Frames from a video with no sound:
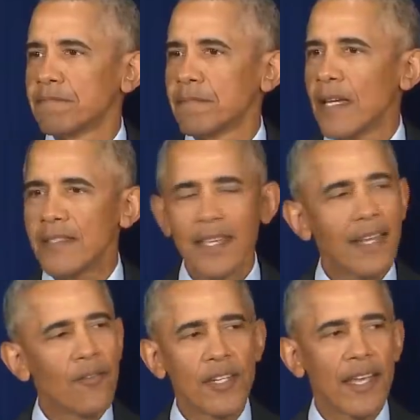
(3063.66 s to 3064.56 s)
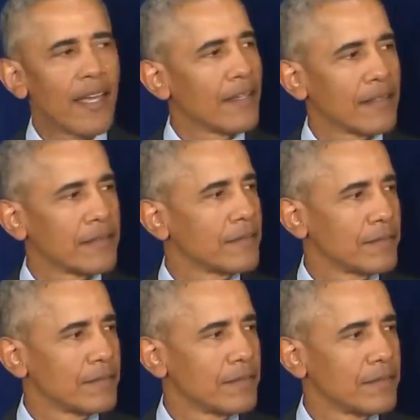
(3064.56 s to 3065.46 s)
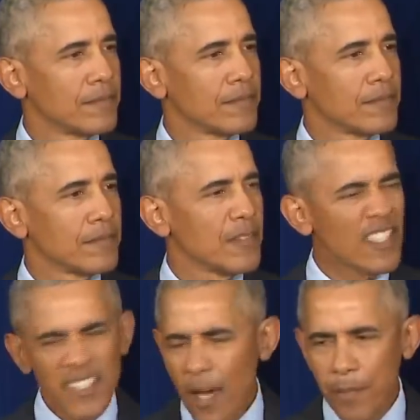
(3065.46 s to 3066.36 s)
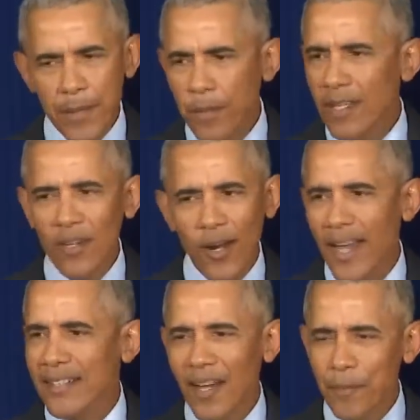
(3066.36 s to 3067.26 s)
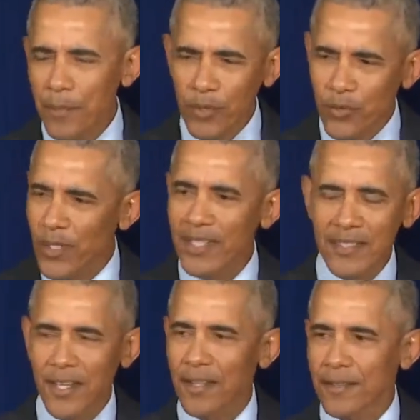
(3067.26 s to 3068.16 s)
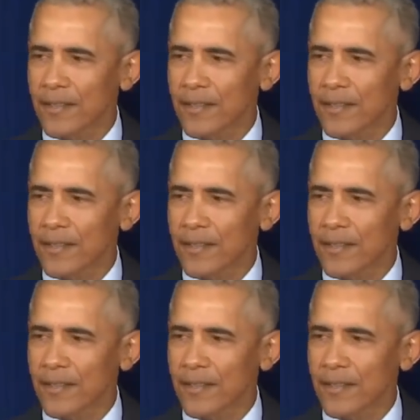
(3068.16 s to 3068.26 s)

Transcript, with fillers: I see it every day. Just how people interact, how people treat each other.